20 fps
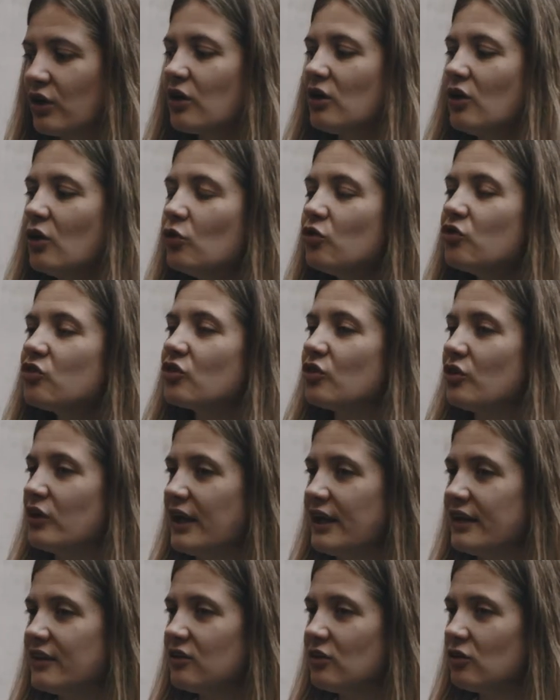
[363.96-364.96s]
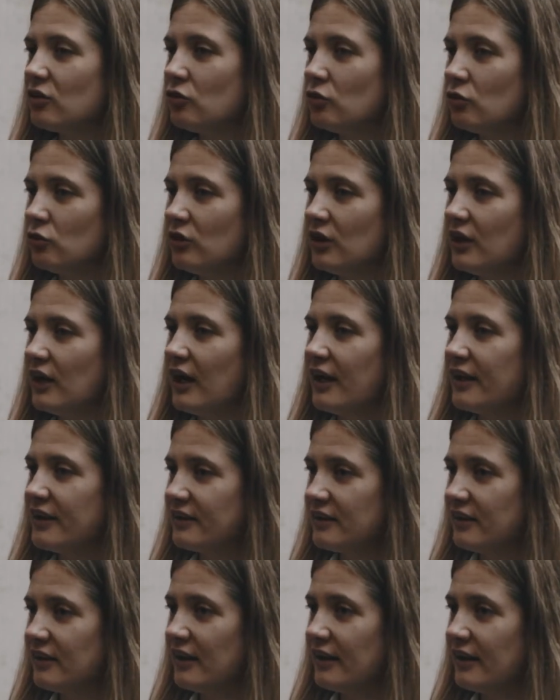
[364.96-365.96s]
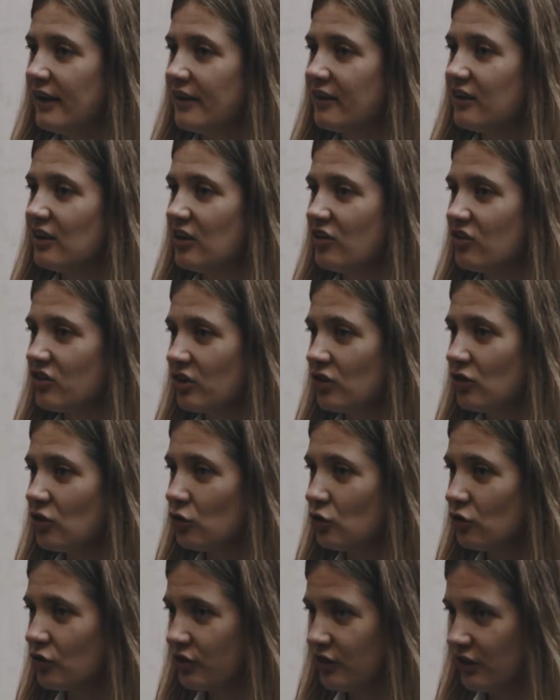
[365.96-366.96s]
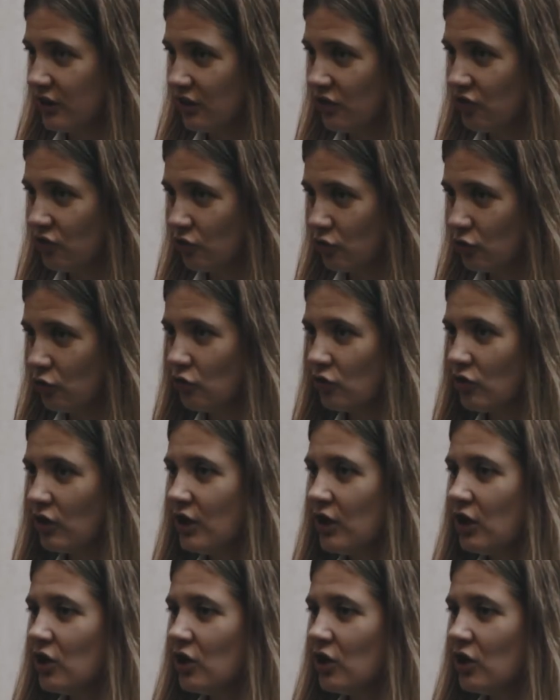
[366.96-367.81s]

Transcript: closely related to the IT and IT security issues.